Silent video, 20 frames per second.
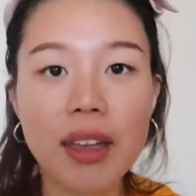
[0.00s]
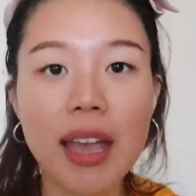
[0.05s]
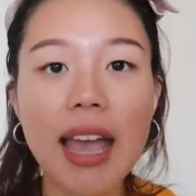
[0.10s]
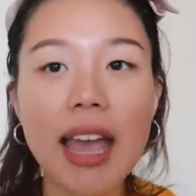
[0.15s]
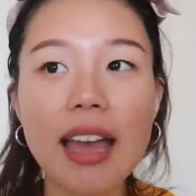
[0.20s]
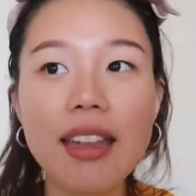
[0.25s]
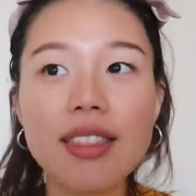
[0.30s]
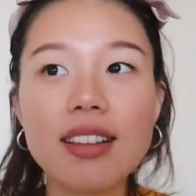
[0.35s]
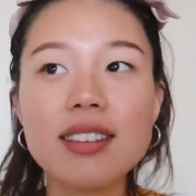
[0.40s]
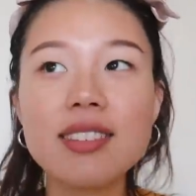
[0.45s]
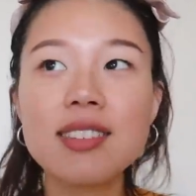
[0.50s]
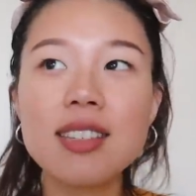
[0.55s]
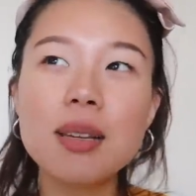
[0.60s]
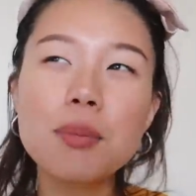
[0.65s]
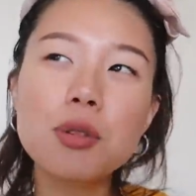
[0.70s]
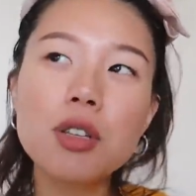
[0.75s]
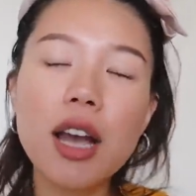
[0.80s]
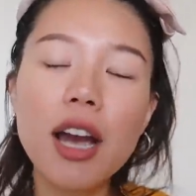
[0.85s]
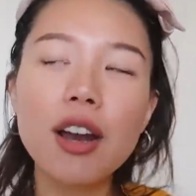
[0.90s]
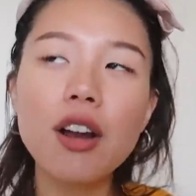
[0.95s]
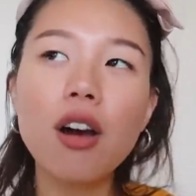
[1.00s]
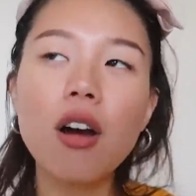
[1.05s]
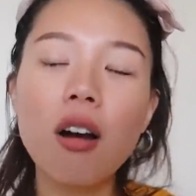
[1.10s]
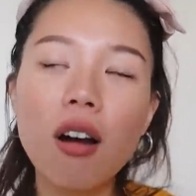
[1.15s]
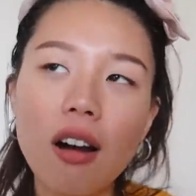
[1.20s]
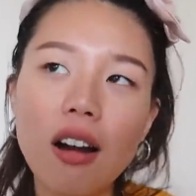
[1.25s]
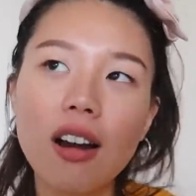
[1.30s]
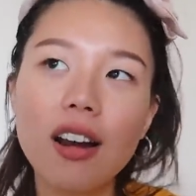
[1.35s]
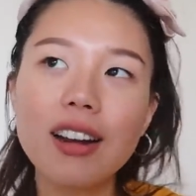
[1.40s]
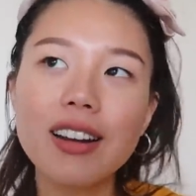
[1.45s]
And this seems kind of
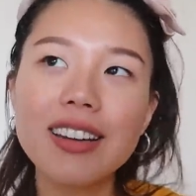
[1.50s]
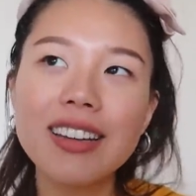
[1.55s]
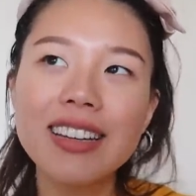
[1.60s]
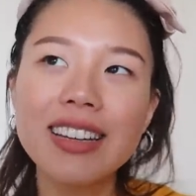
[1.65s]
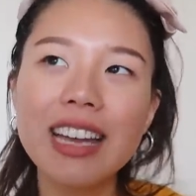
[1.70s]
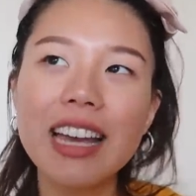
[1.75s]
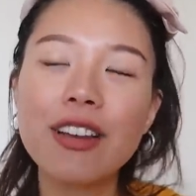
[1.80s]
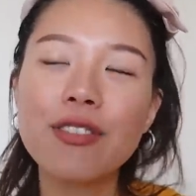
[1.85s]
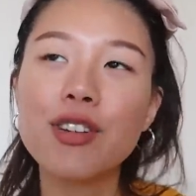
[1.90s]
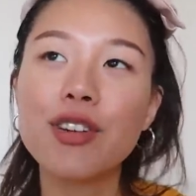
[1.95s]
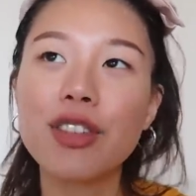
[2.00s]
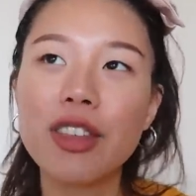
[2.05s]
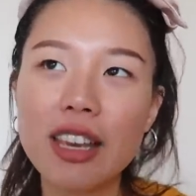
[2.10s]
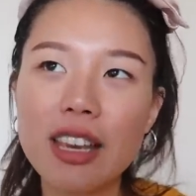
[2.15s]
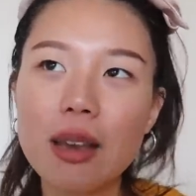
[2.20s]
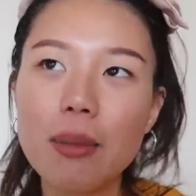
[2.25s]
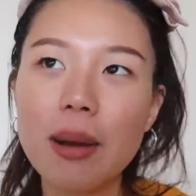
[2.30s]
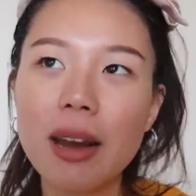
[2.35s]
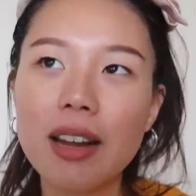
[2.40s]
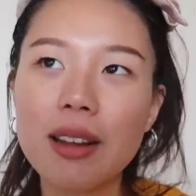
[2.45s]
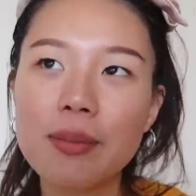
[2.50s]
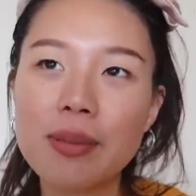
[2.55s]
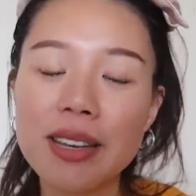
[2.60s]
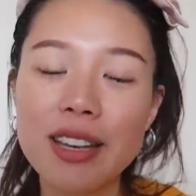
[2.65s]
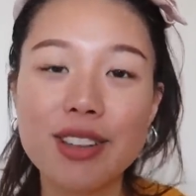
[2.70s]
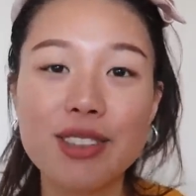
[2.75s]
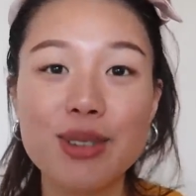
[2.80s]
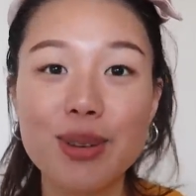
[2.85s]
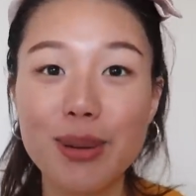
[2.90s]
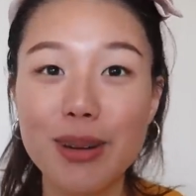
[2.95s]
hard if you're thinking about it,
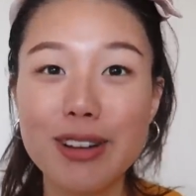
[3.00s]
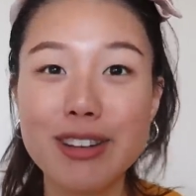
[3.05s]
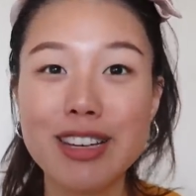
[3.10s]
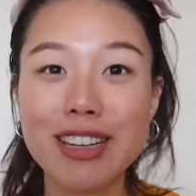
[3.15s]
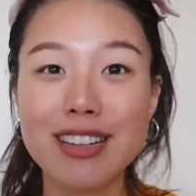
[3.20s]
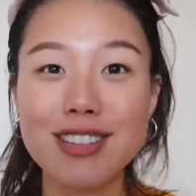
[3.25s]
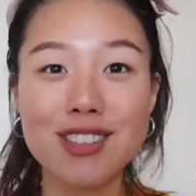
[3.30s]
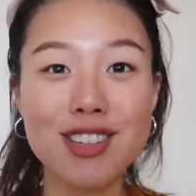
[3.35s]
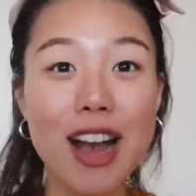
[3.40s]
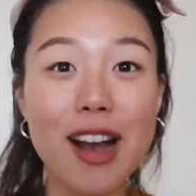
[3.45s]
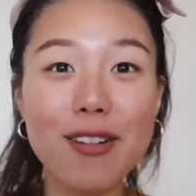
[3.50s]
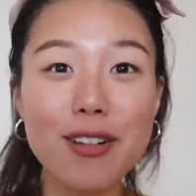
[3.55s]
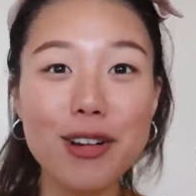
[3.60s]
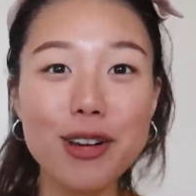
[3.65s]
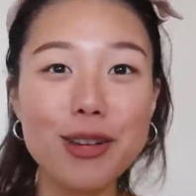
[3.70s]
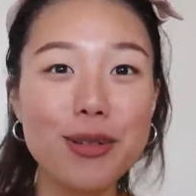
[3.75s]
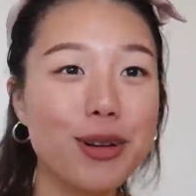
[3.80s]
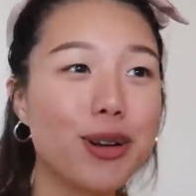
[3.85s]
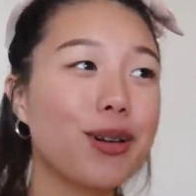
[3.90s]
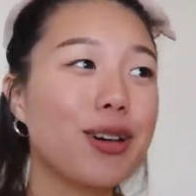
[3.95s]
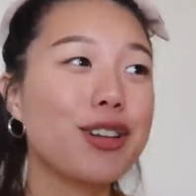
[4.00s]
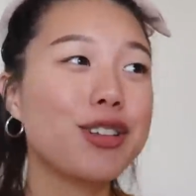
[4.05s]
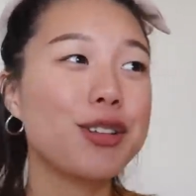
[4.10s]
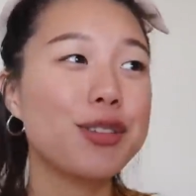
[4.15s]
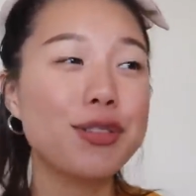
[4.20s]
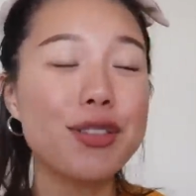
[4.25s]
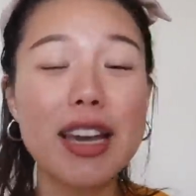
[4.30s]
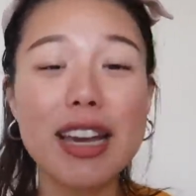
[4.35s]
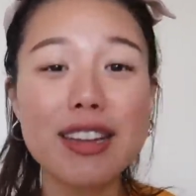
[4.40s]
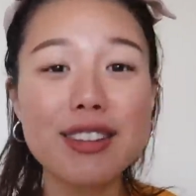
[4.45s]
because you want to take a shower, you want to wash
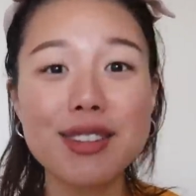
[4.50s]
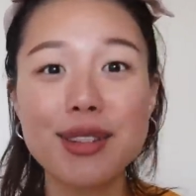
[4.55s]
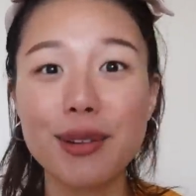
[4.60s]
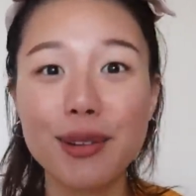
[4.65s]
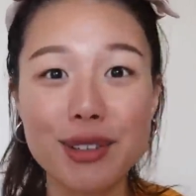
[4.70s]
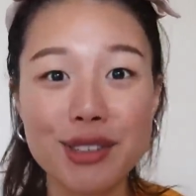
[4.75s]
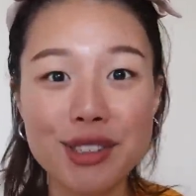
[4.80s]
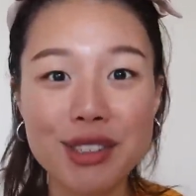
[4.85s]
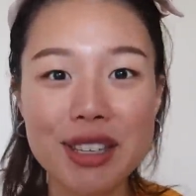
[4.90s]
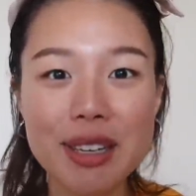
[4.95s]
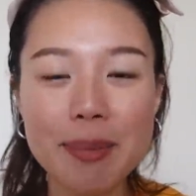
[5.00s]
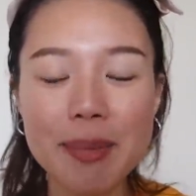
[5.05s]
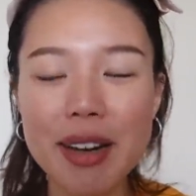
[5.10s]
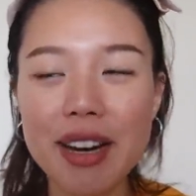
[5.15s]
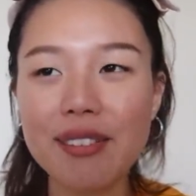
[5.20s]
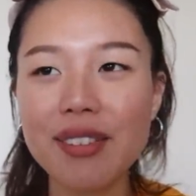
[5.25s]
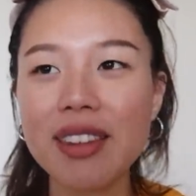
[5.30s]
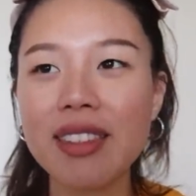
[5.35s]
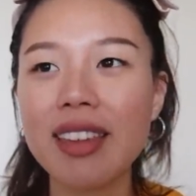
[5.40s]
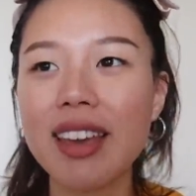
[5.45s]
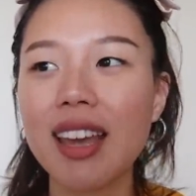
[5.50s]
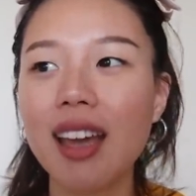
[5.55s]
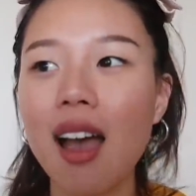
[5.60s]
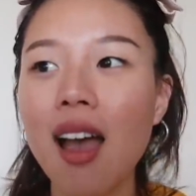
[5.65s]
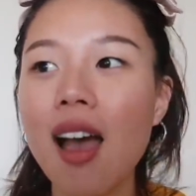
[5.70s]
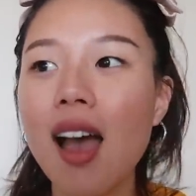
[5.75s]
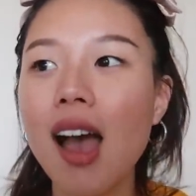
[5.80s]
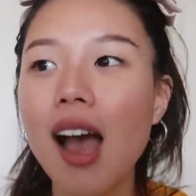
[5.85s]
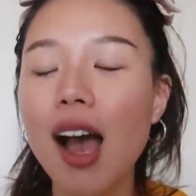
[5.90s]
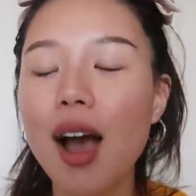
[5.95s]
your face and go to sleep and everything,
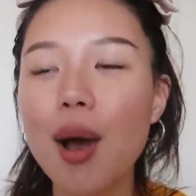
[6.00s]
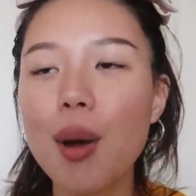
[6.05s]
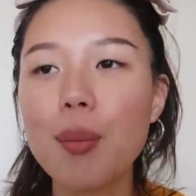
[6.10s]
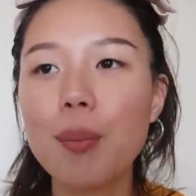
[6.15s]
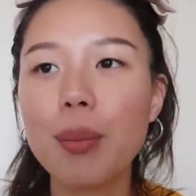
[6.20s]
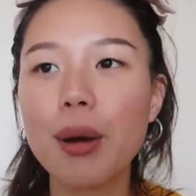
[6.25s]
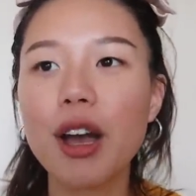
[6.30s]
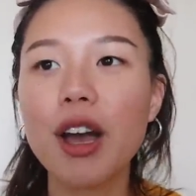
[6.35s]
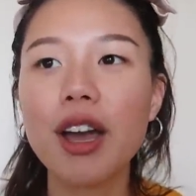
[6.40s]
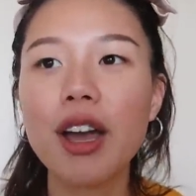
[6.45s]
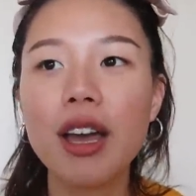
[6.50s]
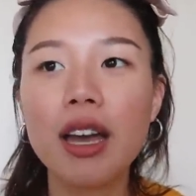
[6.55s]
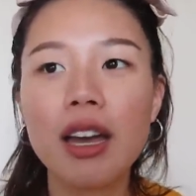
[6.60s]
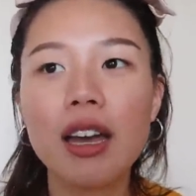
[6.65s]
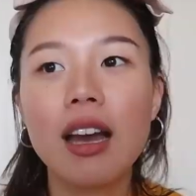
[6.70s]
but